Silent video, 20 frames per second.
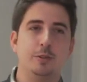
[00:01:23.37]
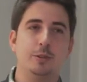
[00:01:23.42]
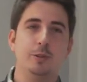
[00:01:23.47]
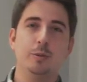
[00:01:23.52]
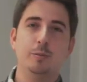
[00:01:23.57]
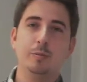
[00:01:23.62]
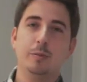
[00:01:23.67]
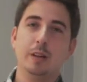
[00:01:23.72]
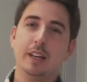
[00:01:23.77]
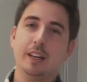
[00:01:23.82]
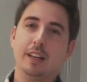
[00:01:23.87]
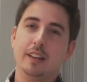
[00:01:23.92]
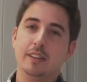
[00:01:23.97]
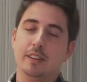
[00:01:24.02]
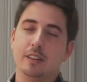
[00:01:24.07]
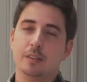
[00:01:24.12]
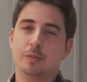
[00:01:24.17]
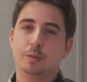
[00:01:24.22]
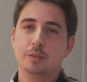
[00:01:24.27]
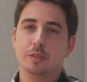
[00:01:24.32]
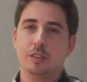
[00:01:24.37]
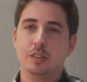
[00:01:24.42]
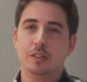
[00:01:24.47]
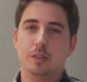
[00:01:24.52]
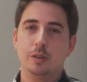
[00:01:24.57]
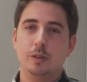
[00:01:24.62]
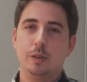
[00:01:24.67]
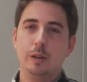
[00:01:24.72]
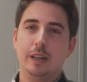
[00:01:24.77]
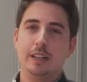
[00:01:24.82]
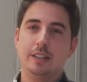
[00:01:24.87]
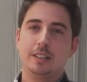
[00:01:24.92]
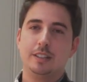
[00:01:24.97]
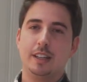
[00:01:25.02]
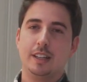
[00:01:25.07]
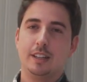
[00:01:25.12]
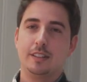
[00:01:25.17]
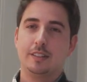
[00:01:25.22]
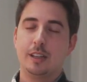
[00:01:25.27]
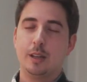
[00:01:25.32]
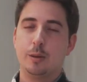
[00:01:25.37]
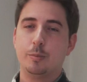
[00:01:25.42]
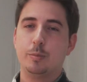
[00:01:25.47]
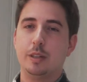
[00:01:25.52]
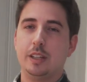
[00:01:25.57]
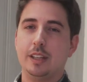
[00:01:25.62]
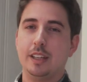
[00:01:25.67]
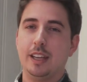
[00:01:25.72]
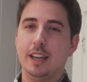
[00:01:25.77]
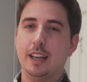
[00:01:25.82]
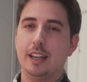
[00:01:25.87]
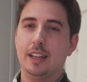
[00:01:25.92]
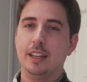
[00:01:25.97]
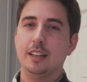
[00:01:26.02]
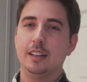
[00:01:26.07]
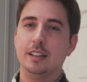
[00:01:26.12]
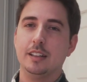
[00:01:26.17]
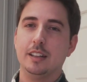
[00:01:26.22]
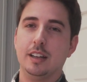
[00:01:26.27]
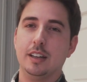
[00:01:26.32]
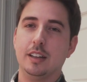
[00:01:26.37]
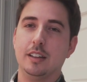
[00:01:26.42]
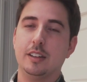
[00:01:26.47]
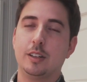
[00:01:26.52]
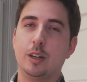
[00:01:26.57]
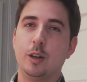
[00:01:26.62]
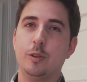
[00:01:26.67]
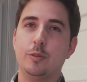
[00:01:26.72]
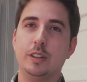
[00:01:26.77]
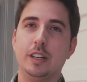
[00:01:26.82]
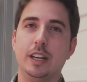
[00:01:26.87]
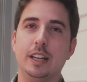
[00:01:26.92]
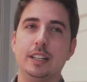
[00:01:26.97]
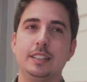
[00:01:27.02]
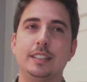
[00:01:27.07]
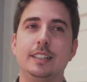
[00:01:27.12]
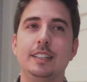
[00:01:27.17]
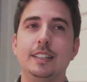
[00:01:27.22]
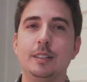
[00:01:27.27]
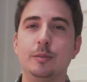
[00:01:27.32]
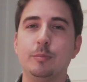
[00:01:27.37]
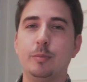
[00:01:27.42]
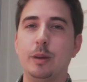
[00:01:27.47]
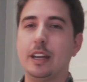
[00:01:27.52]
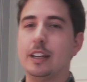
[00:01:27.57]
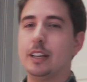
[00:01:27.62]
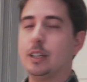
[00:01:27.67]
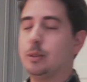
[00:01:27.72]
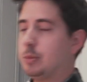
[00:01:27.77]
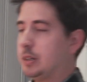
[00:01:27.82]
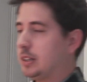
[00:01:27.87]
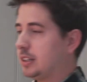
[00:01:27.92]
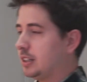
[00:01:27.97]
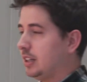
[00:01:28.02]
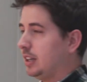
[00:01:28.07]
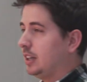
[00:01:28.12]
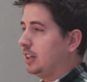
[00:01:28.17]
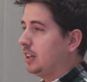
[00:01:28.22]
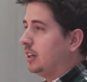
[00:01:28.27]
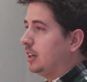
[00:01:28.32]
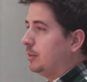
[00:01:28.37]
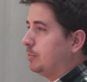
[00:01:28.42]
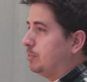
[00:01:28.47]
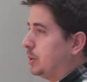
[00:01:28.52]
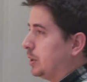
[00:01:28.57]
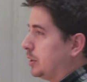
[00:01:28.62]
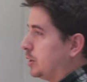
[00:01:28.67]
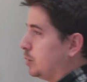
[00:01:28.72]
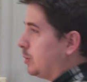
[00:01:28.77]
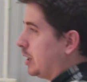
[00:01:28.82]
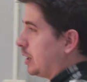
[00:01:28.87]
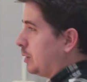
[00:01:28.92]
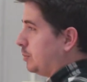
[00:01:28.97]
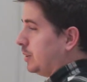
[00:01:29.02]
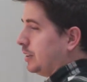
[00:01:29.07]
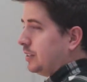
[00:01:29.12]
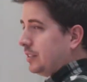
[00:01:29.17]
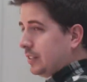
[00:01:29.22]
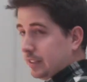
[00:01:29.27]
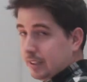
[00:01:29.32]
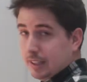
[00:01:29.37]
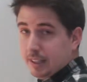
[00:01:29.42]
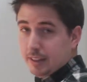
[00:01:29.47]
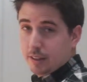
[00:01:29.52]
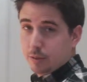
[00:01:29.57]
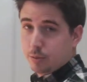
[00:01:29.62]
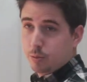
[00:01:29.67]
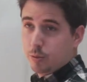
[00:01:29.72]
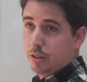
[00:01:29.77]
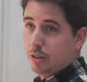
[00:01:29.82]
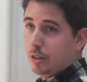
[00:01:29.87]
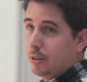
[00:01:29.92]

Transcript: room. This was the Studio H Dance Company, and the COVID-19 pandemic put them out of business in this one